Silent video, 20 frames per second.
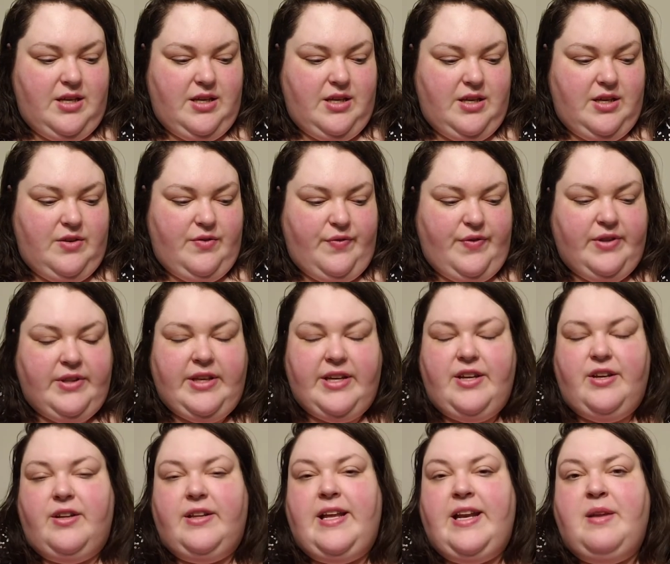you feel
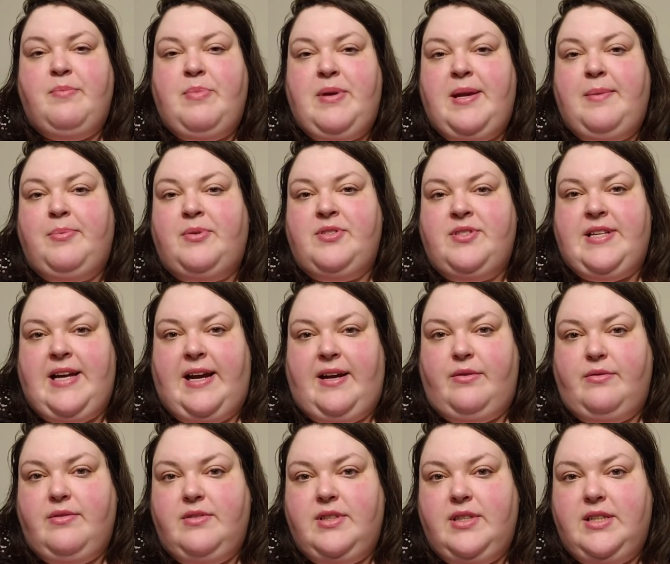like you're letting people
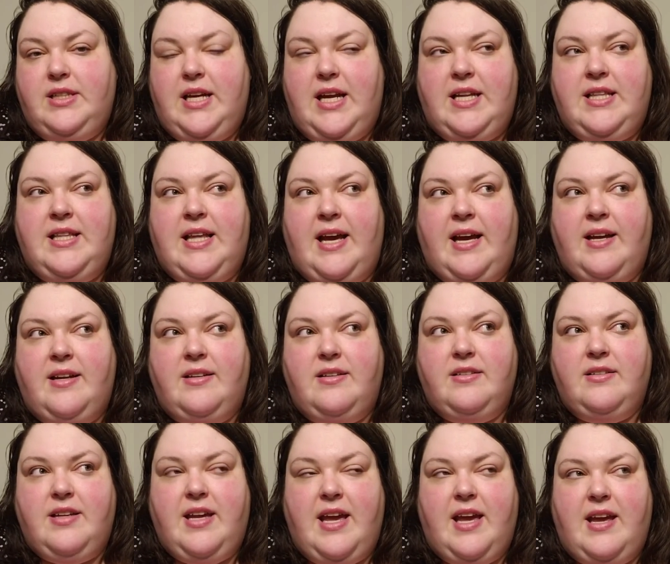down, and
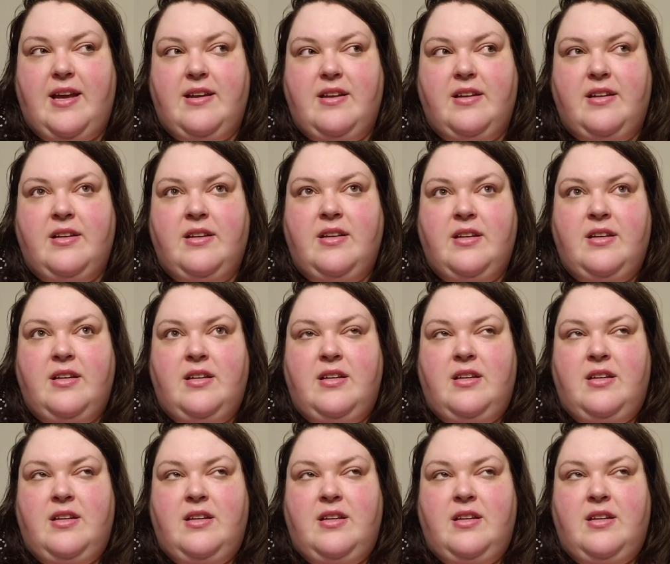that can.